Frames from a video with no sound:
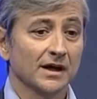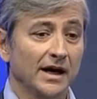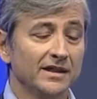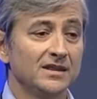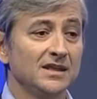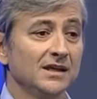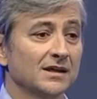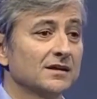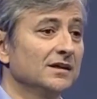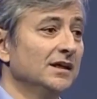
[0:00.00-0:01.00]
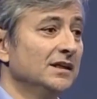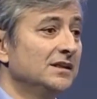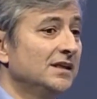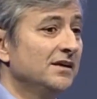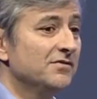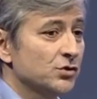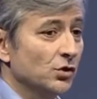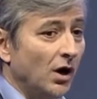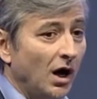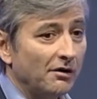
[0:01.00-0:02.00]
I think it gives
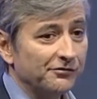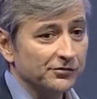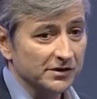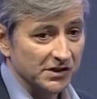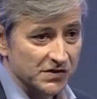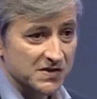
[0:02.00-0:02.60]
you hopefully